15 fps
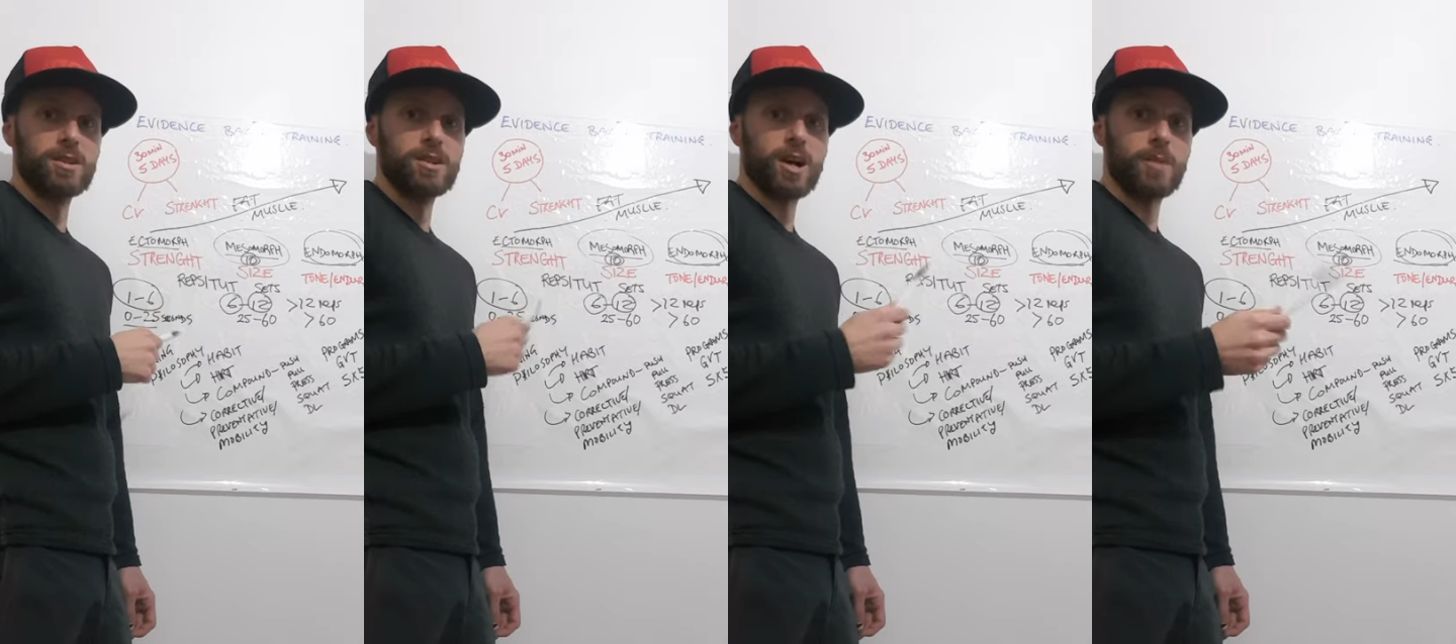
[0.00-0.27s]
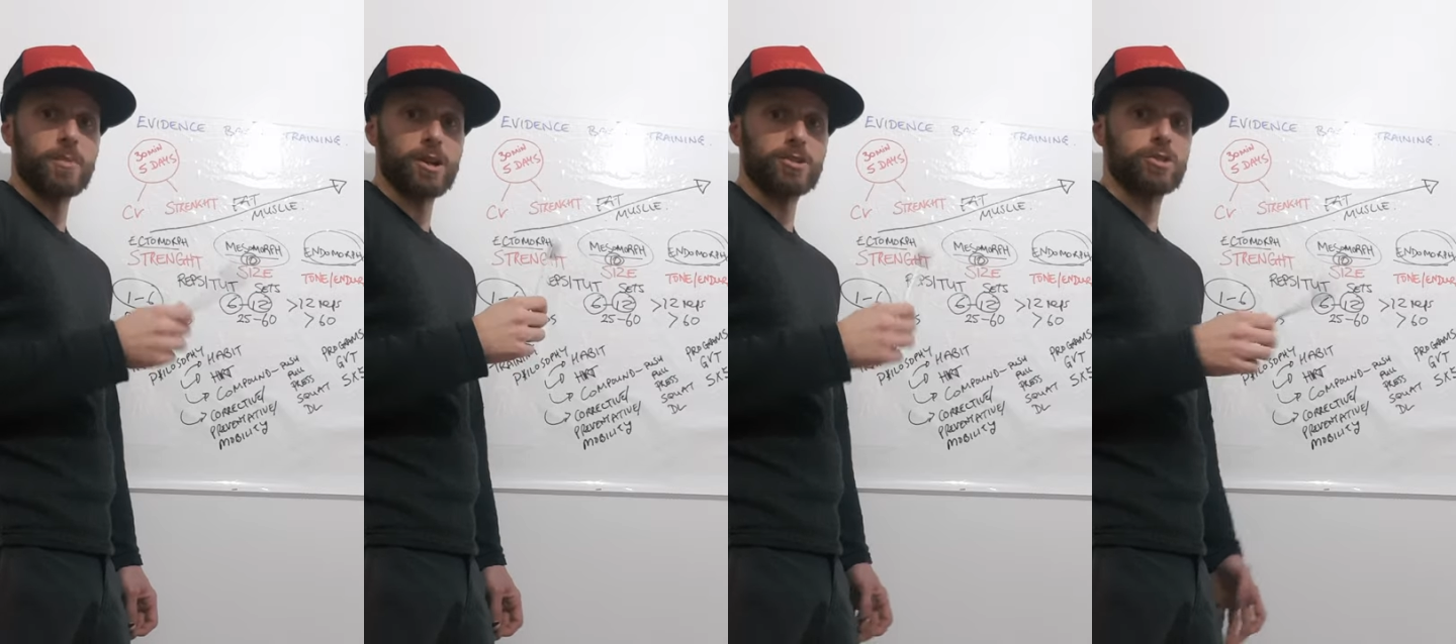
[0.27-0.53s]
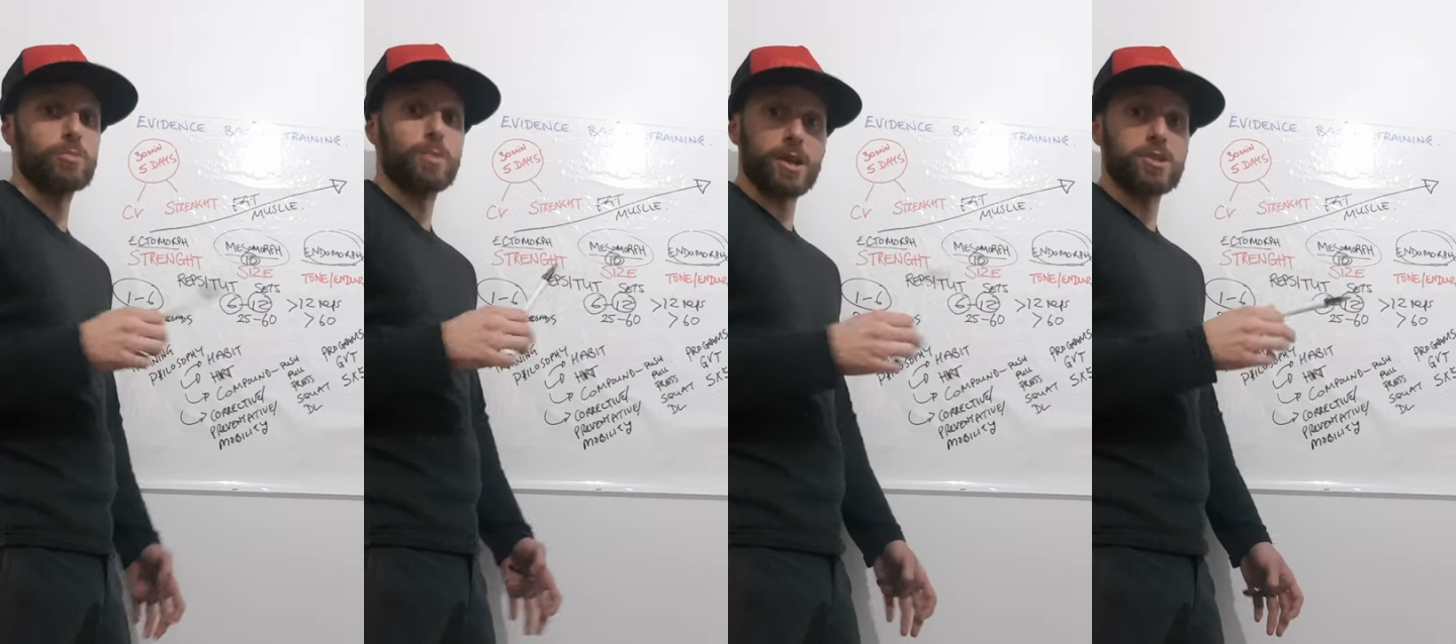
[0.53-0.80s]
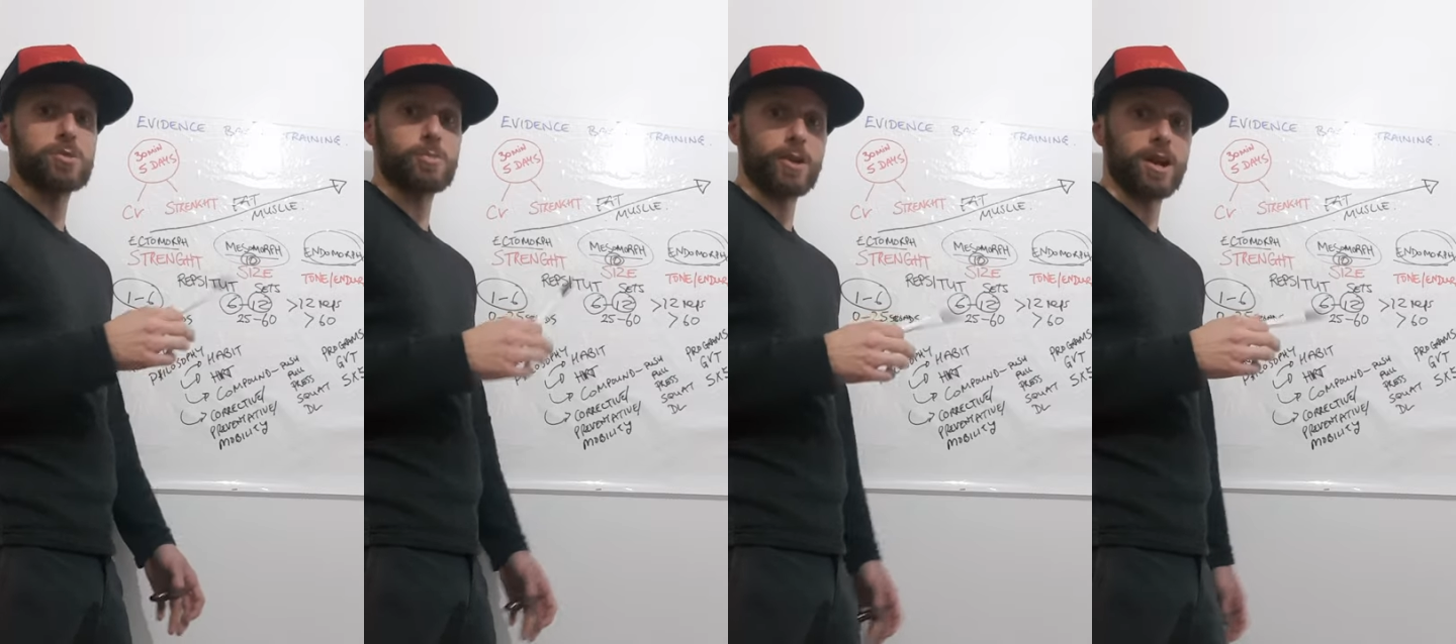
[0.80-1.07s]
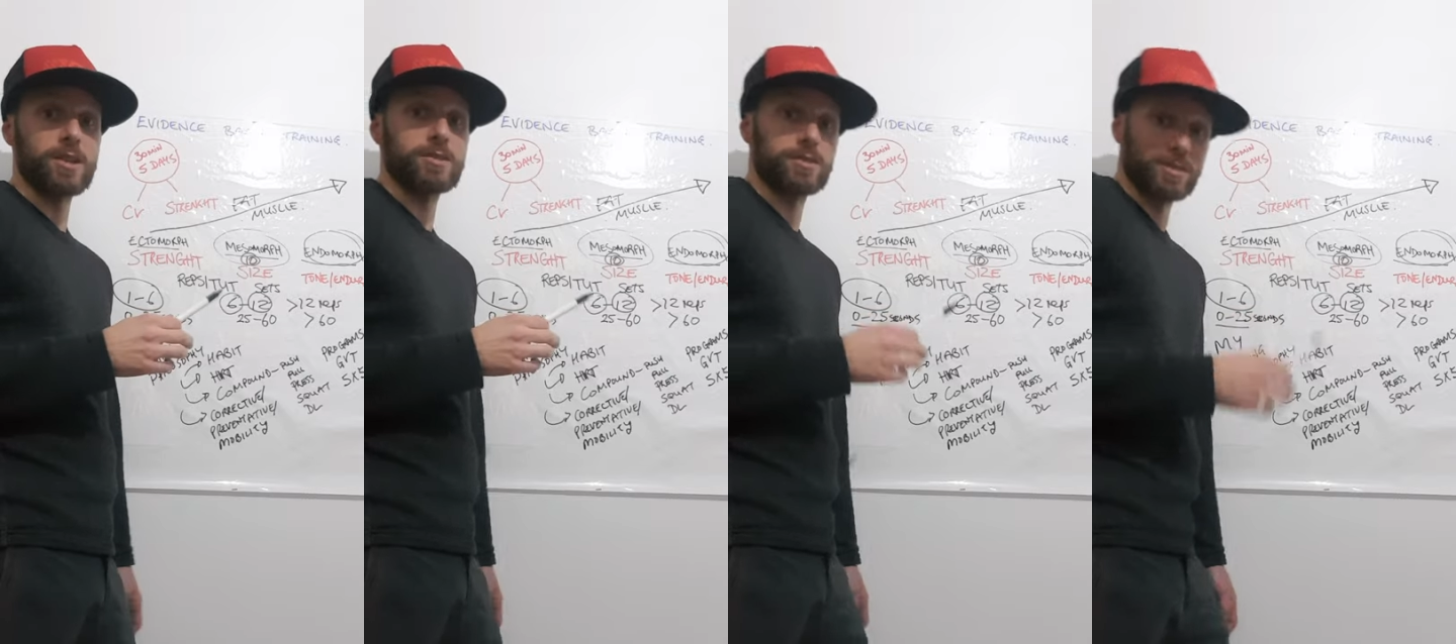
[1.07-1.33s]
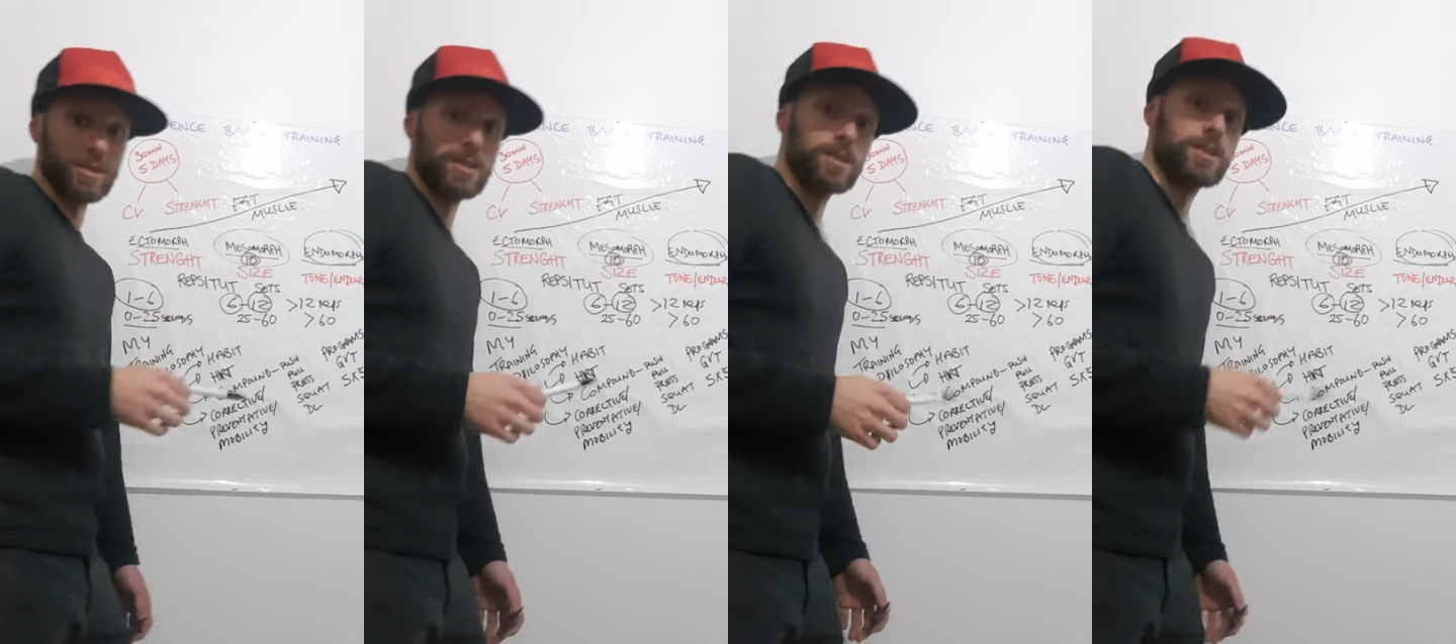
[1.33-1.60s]
I might do bench
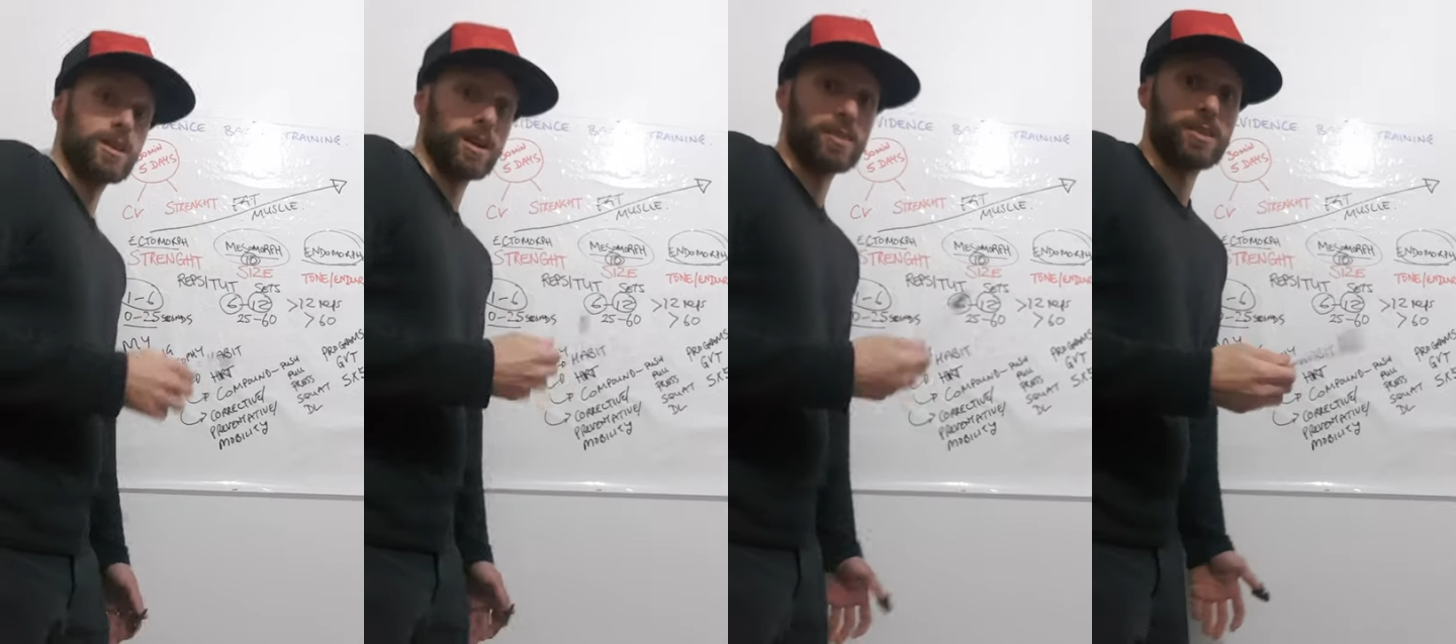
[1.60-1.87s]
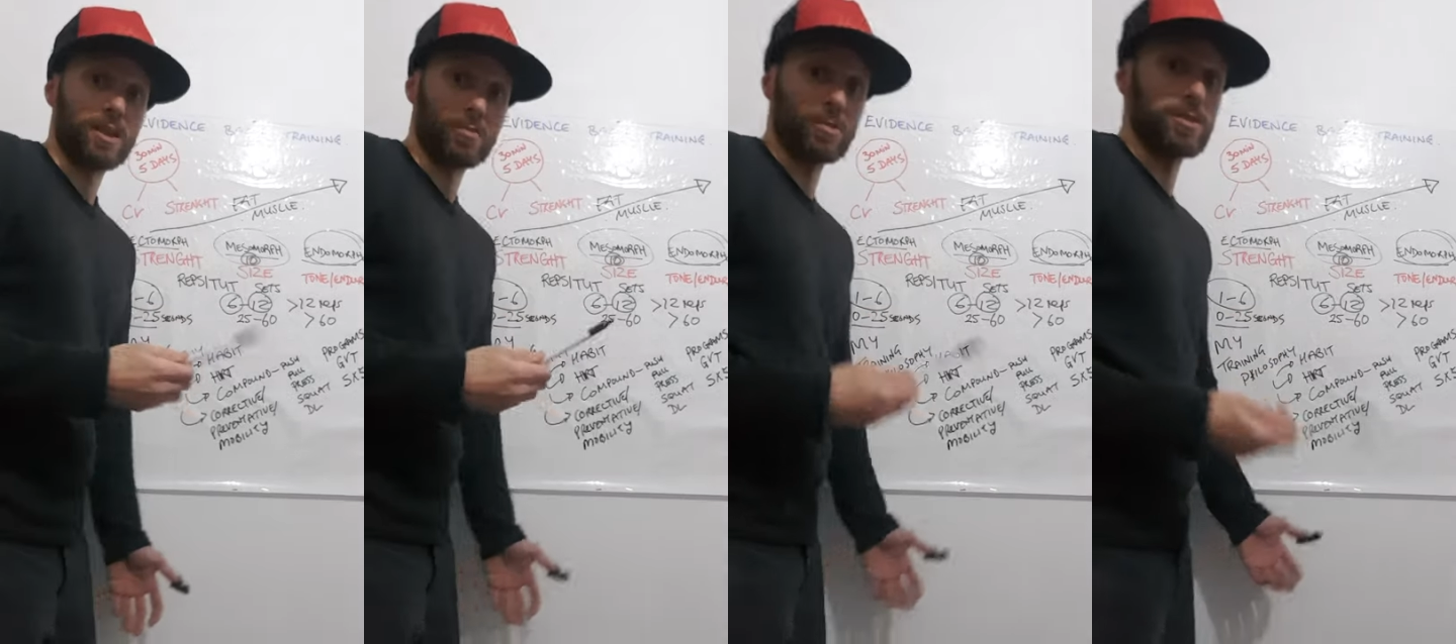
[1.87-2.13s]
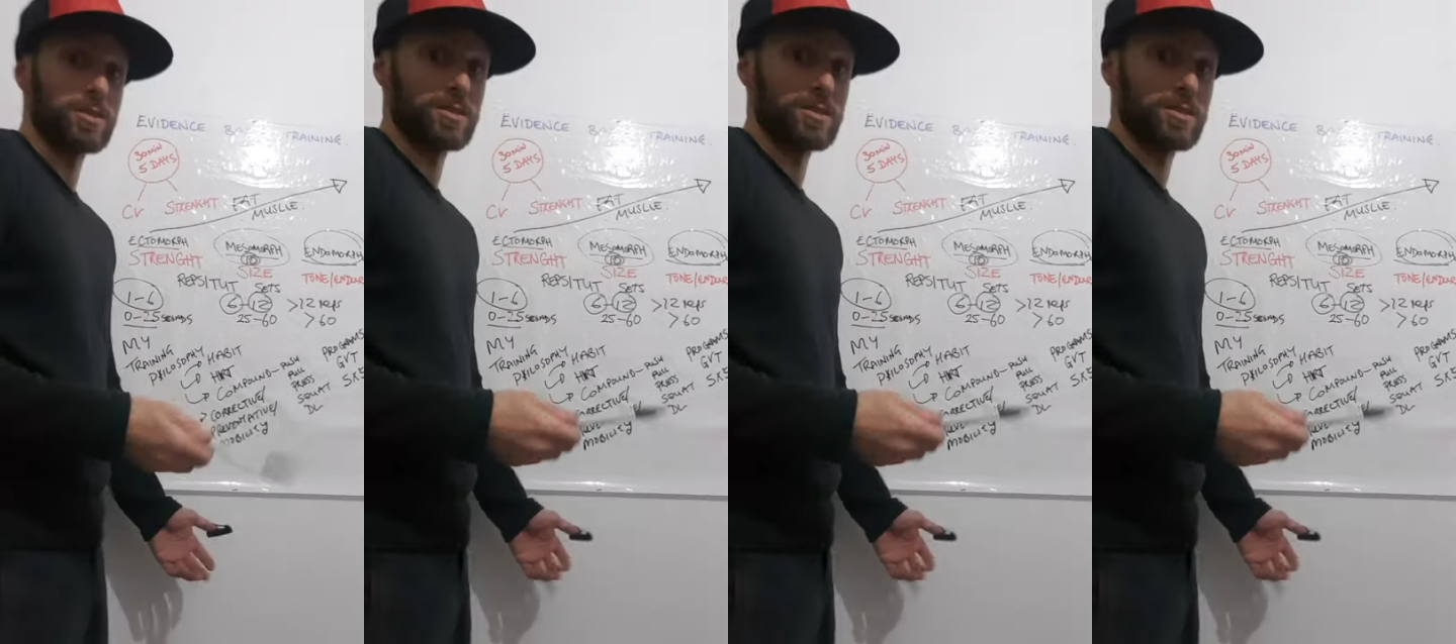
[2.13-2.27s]
press and then with the